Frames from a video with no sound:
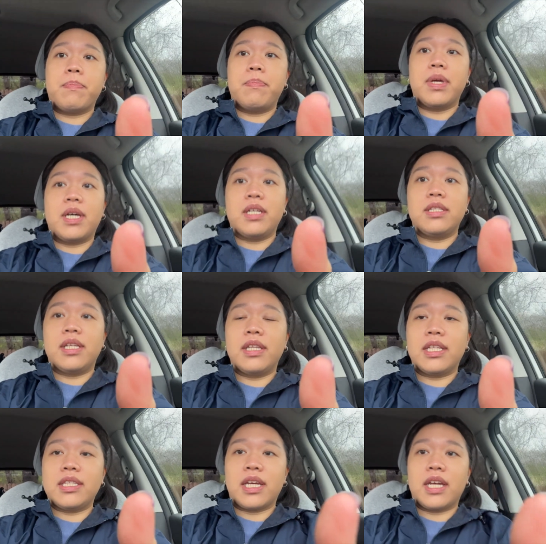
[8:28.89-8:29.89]
because then
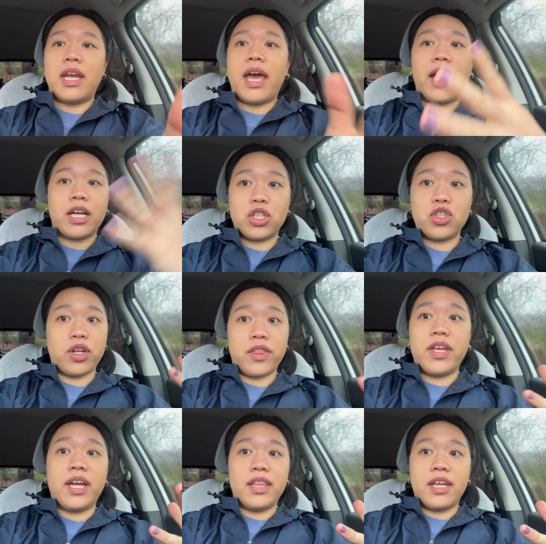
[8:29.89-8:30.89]
that's like an extra
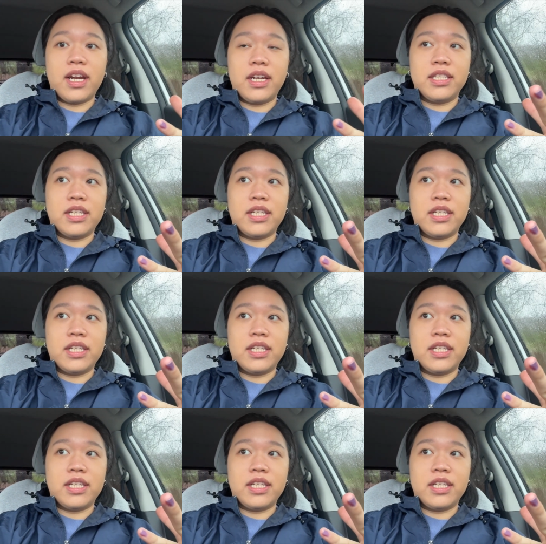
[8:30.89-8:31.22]
thing that I need to